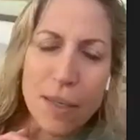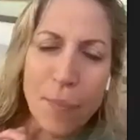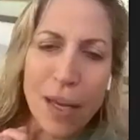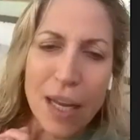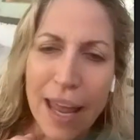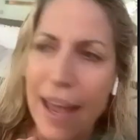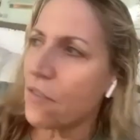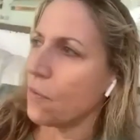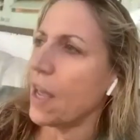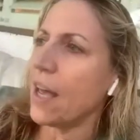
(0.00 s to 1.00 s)
I'm gonna have
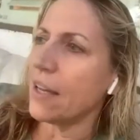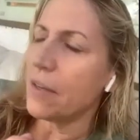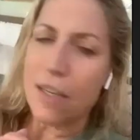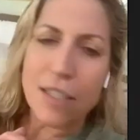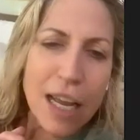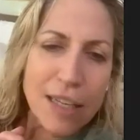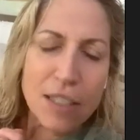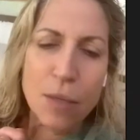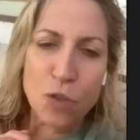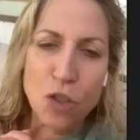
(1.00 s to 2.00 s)
done
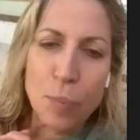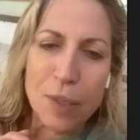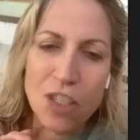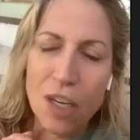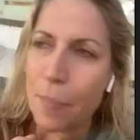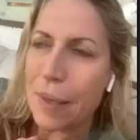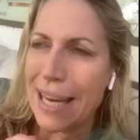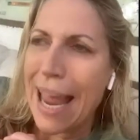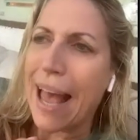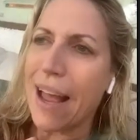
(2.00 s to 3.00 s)
some stupid shit. But
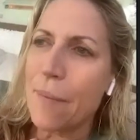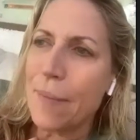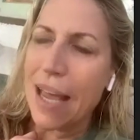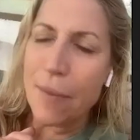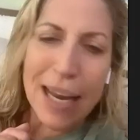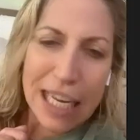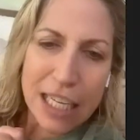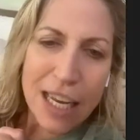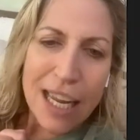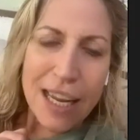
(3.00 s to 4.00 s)
yeah, I'm not
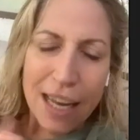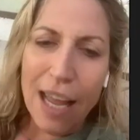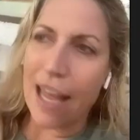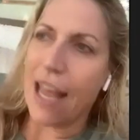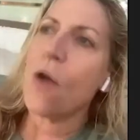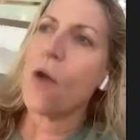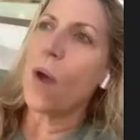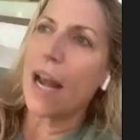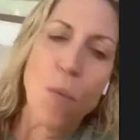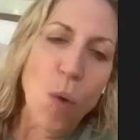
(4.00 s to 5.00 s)

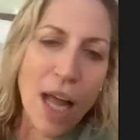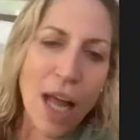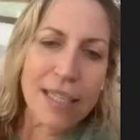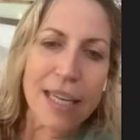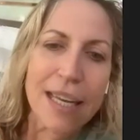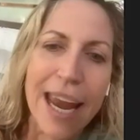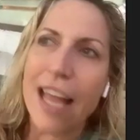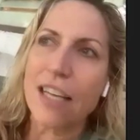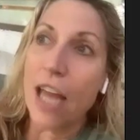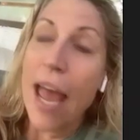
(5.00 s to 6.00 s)
what I want.
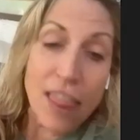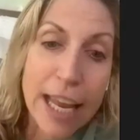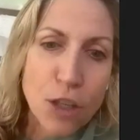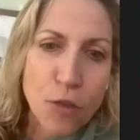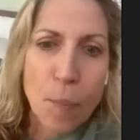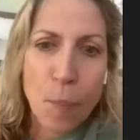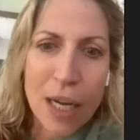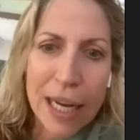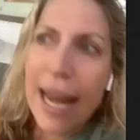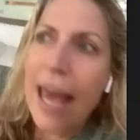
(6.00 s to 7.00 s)
And yeah, thanks for
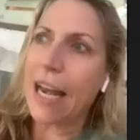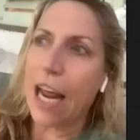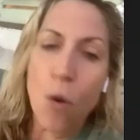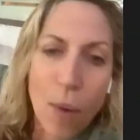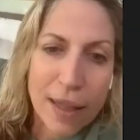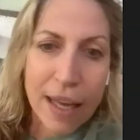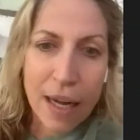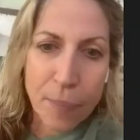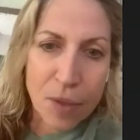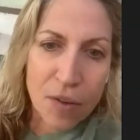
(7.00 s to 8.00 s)
pointing it out. I don't want that
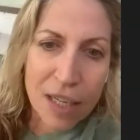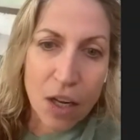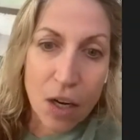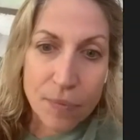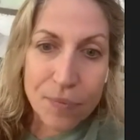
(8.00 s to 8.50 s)
up there either.